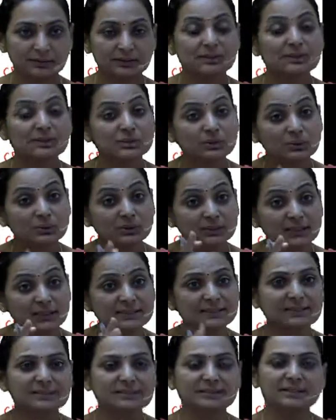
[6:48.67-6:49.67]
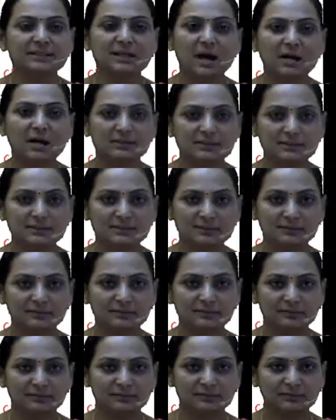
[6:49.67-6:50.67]
So this is the answer.
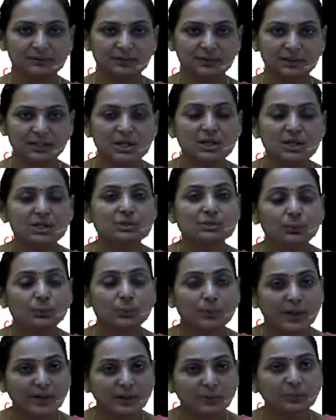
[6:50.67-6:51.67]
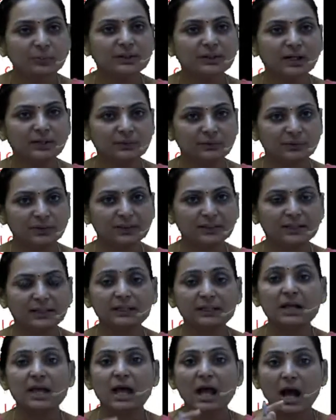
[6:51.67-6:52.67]
So when we are drinking
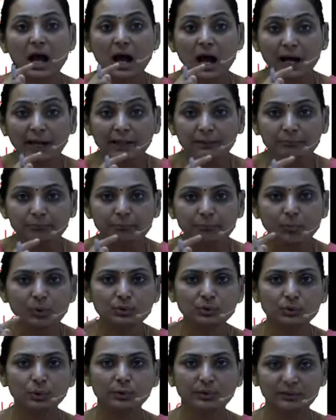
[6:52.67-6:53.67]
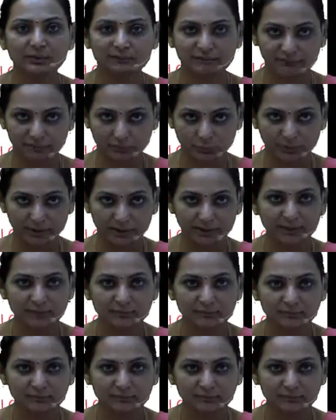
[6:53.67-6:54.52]
hypotonic fluid,